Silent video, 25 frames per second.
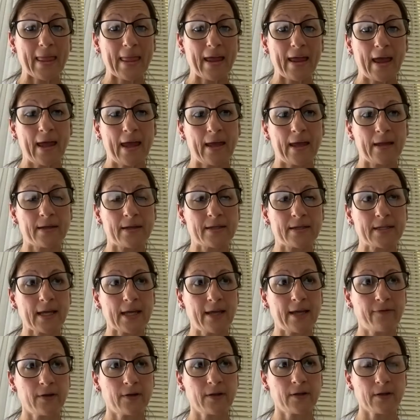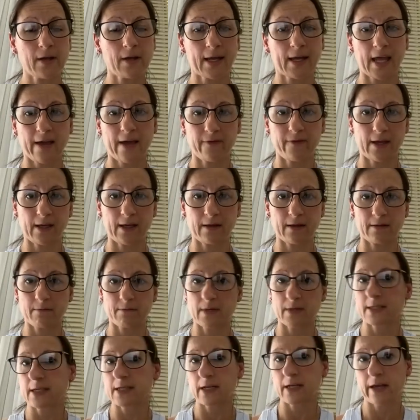And even like
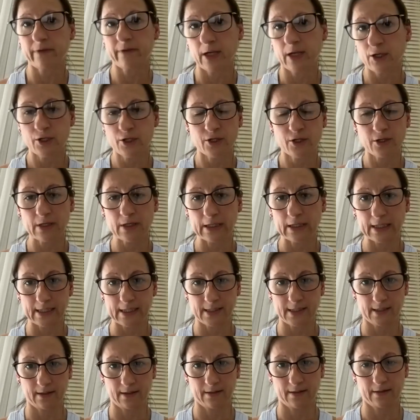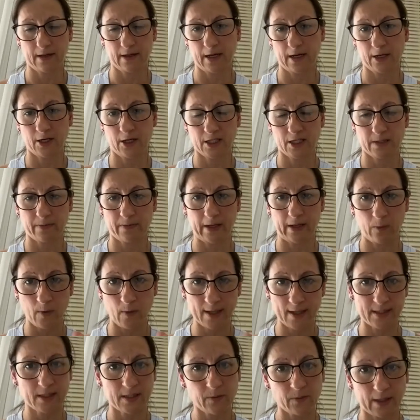my son having a tutor lesson, and it used to be
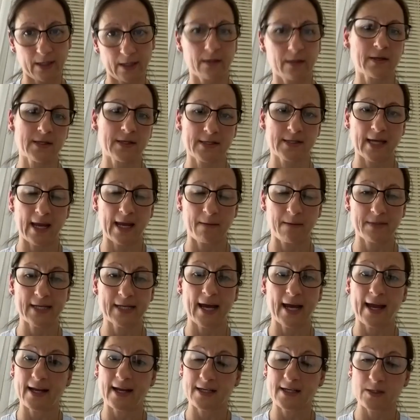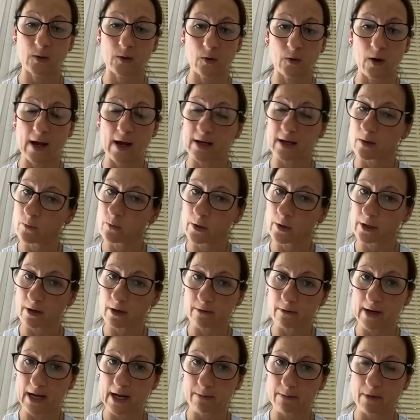once a week on the same day, so I could work
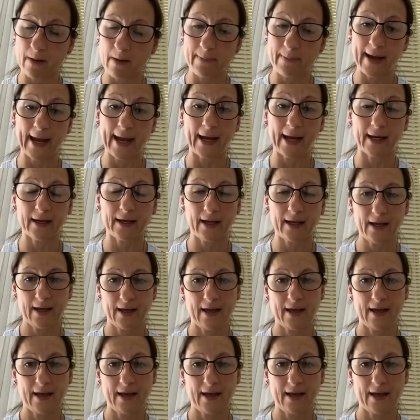around my bake.